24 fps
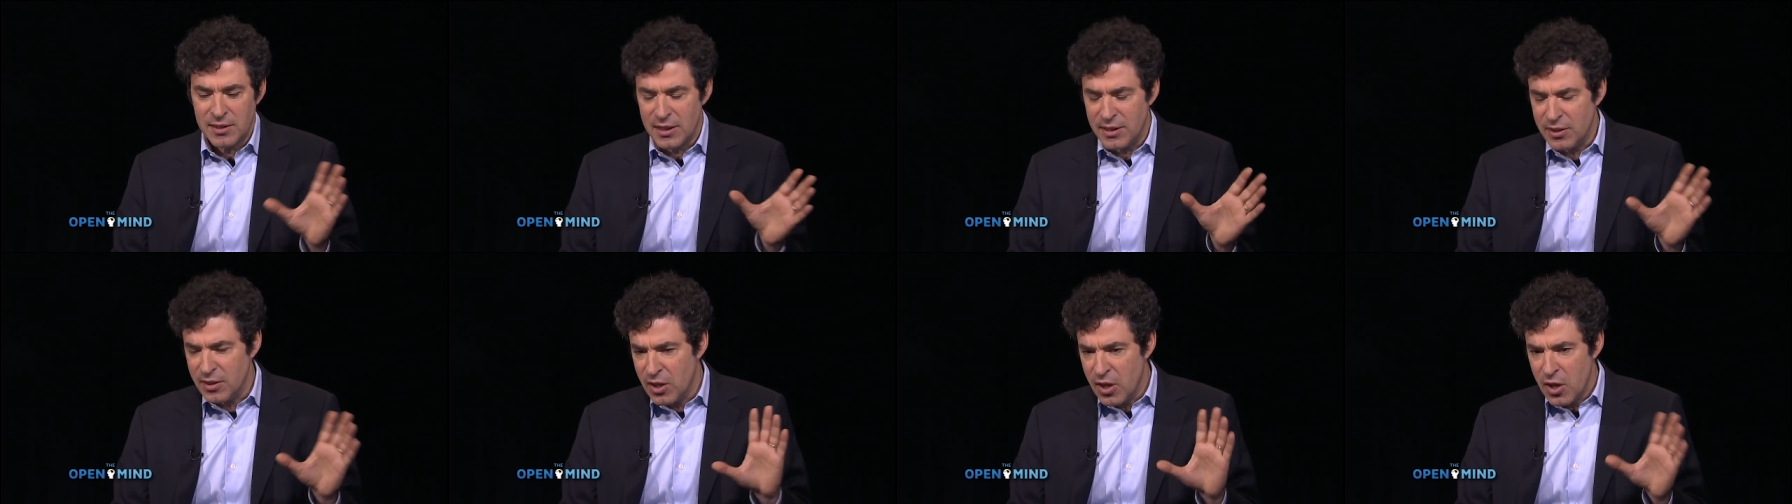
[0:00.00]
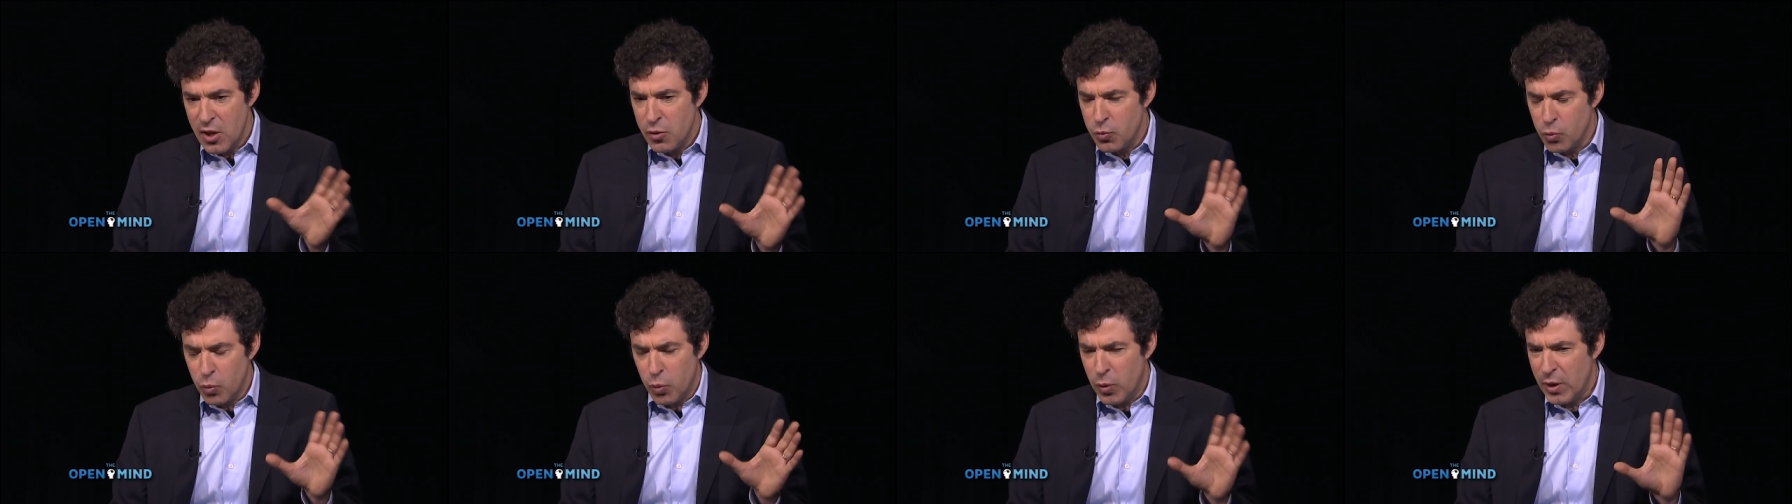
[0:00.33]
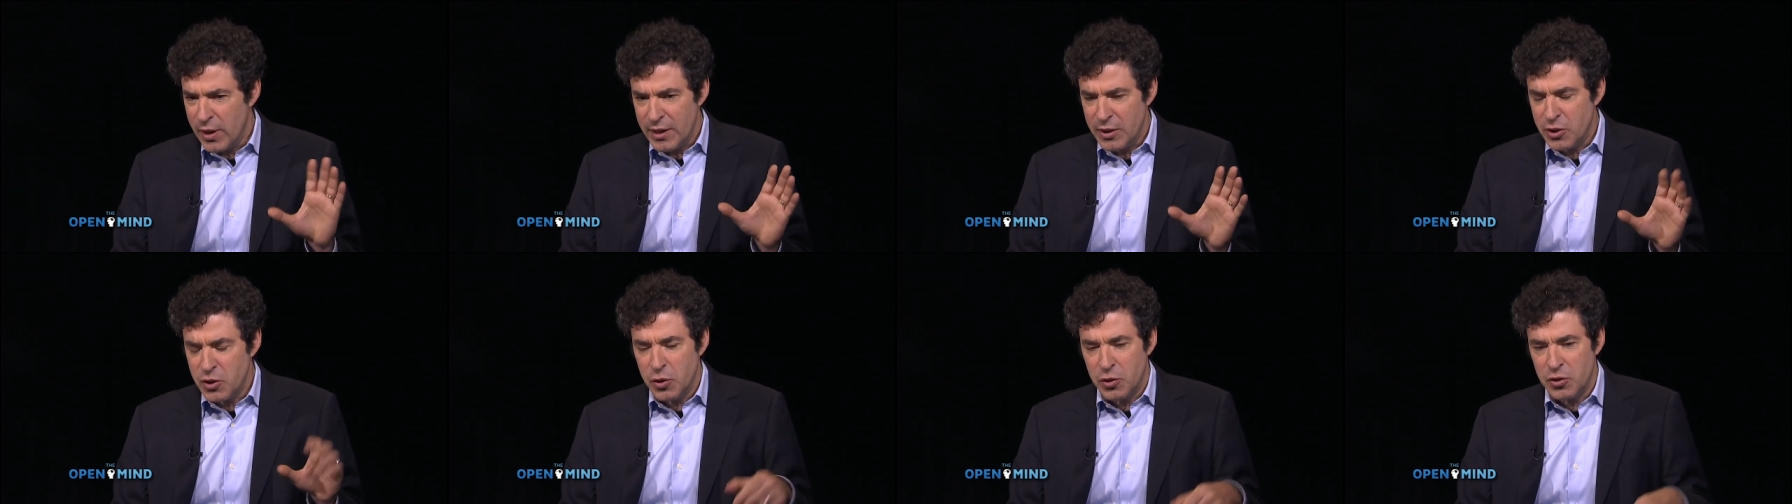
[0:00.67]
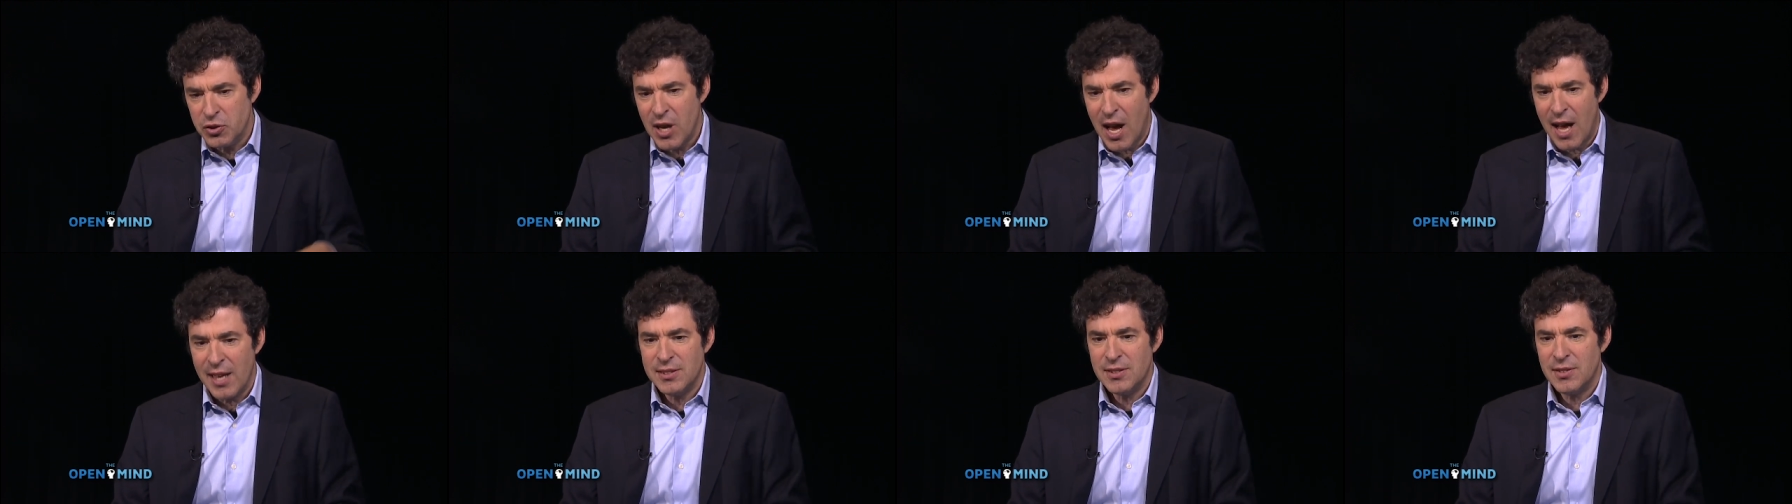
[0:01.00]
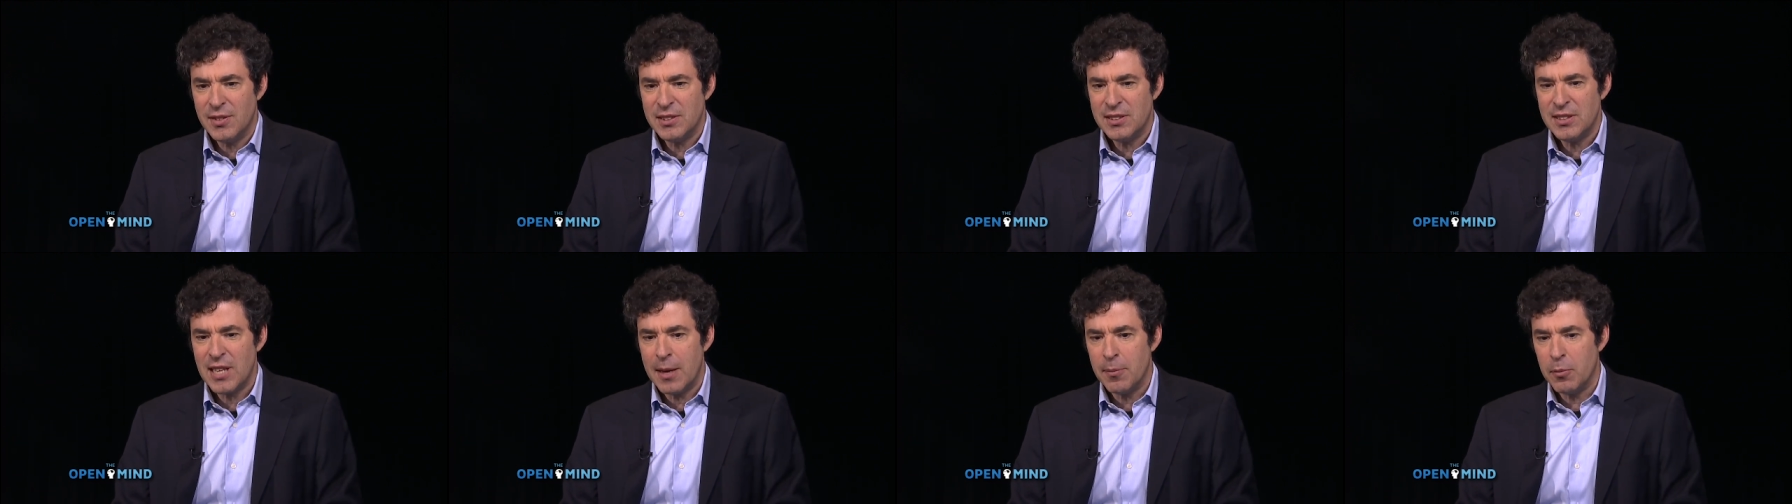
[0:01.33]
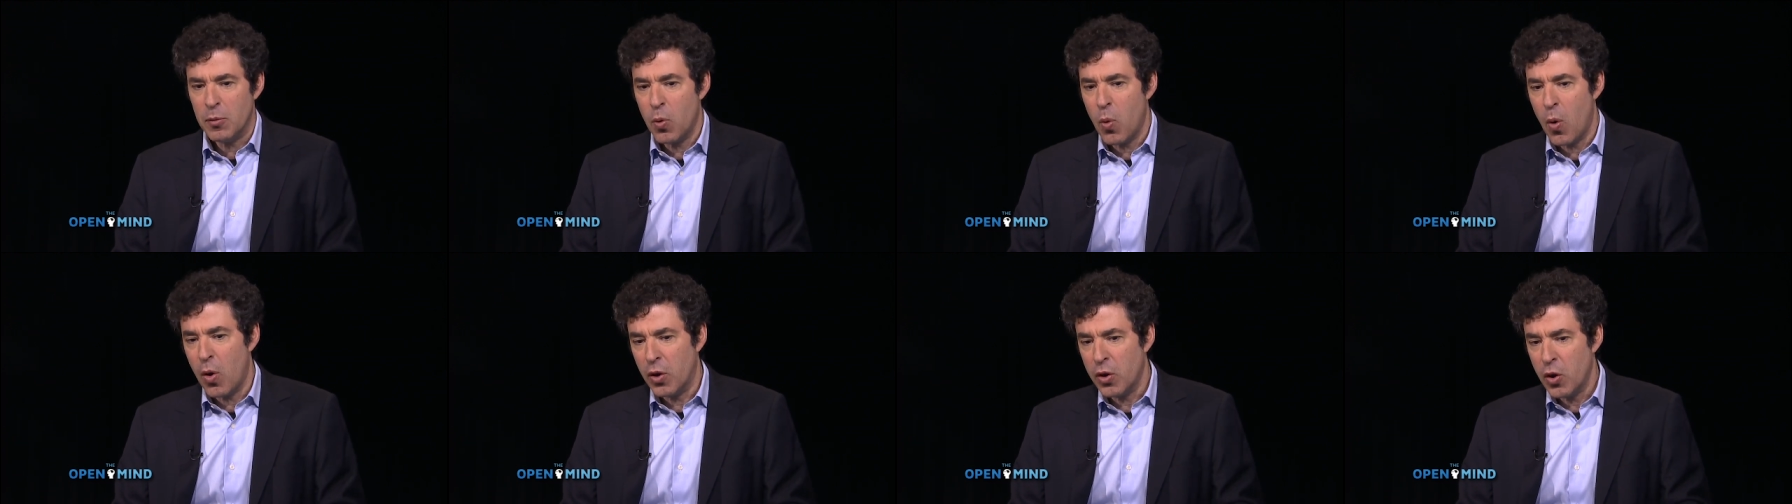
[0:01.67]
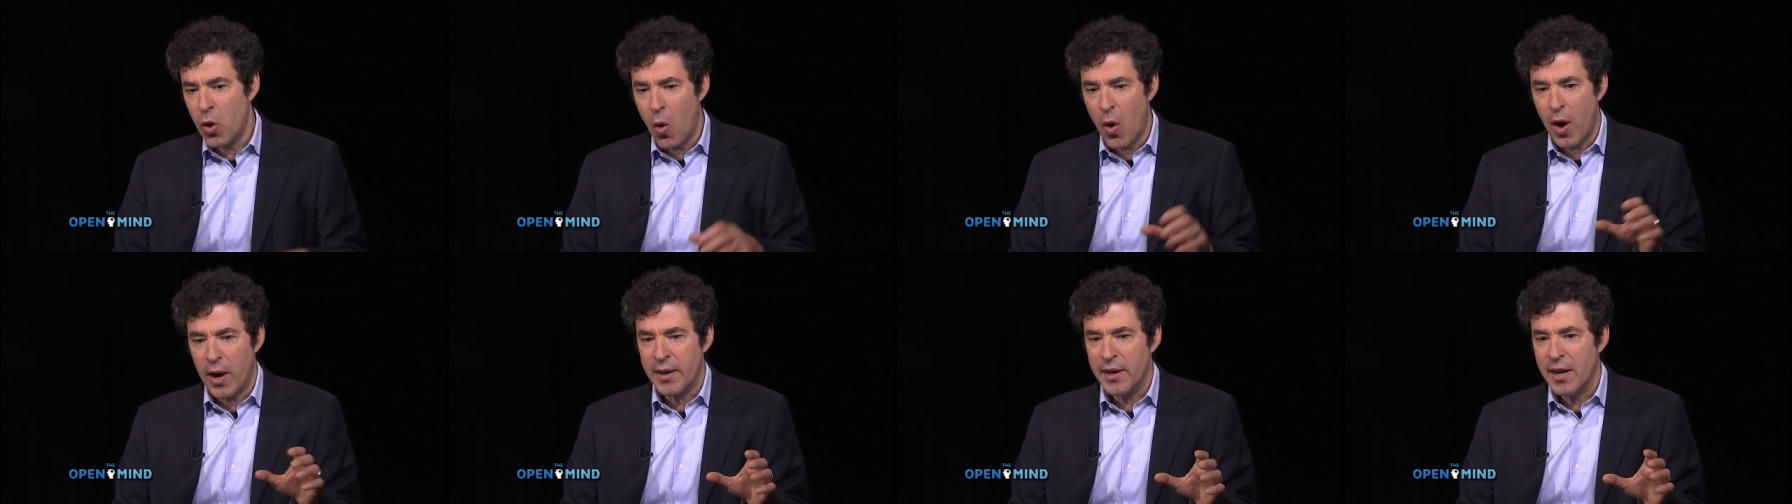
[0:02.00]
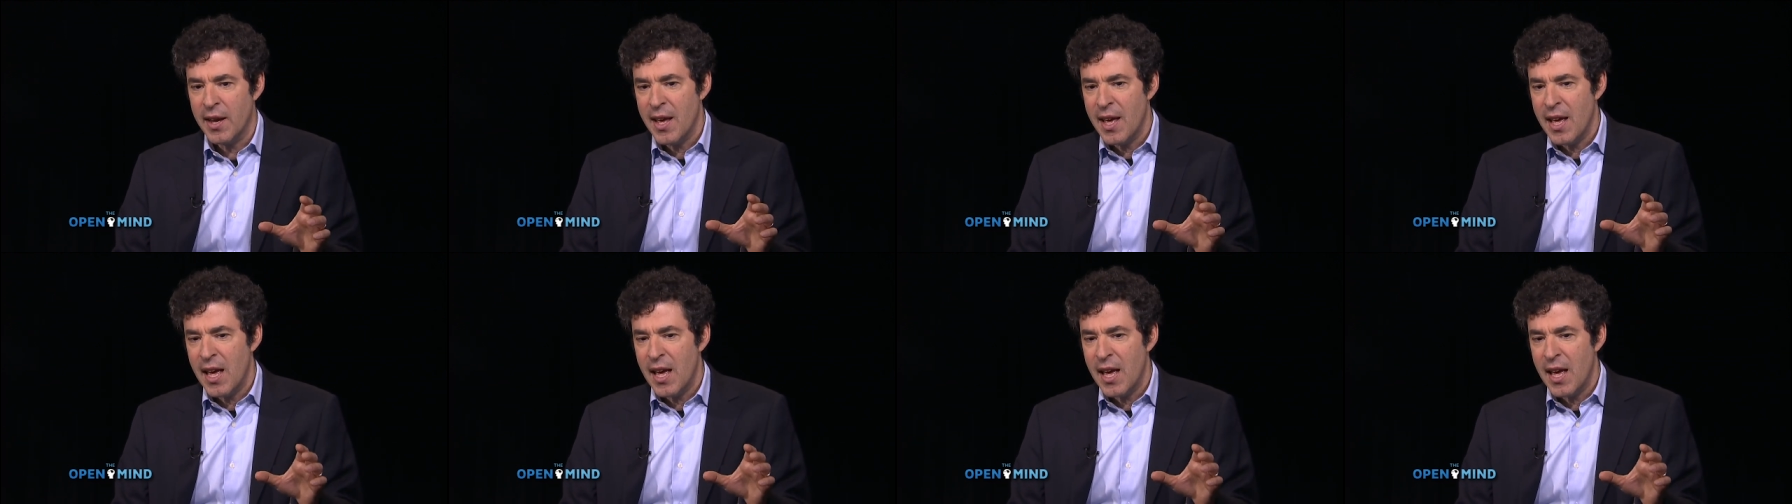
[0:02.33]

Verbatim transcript: and really two sides of the same coin.